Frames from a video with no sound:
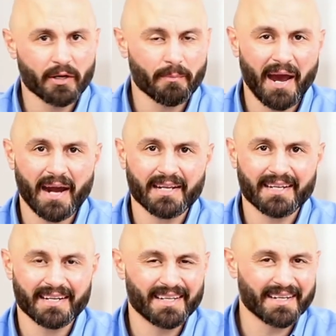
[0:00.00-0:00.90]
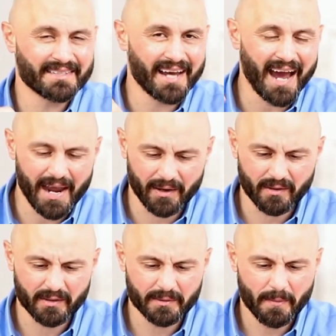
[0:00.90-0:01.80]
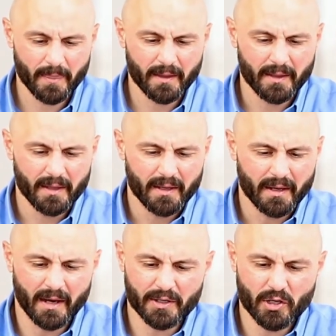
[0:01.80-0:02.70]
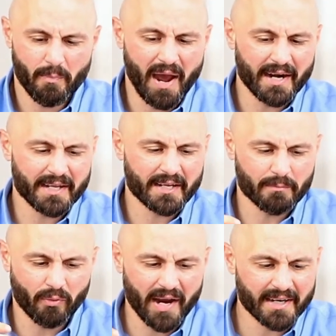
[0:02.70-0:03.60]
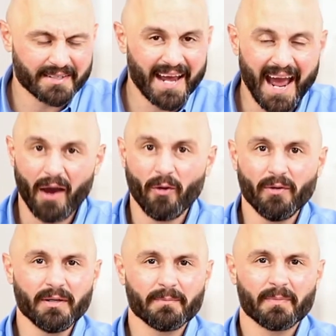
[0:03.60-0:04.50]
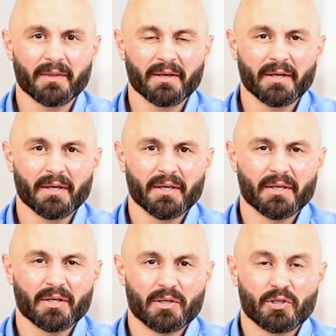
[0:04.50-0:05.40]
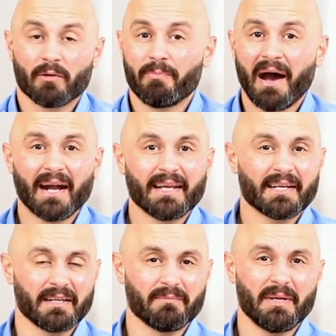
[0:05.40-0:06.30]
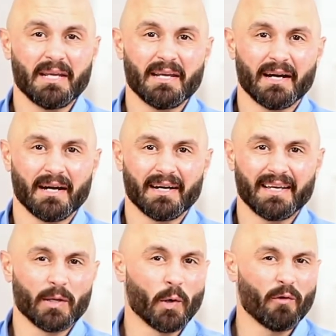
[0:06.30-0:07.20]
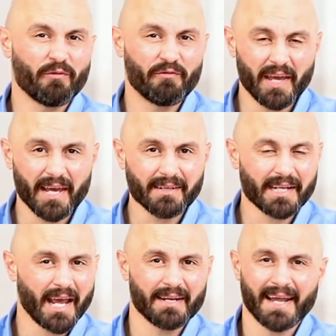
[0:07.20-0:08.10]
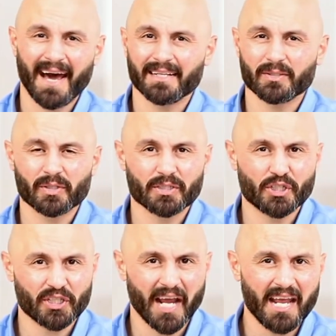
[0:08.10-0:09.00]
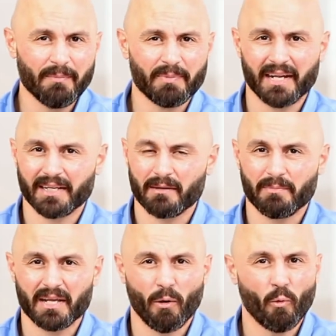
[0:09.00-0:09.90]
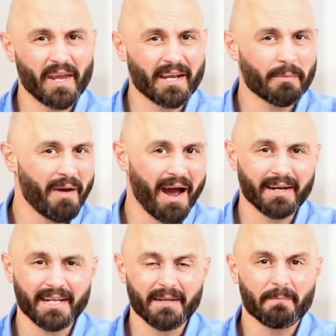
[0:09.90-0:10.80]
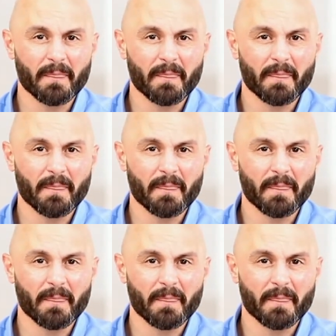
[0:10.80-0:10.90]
Your body can get tired. Your body can break down. Your body can be ill fit and not in good shape, and it can be a weak body.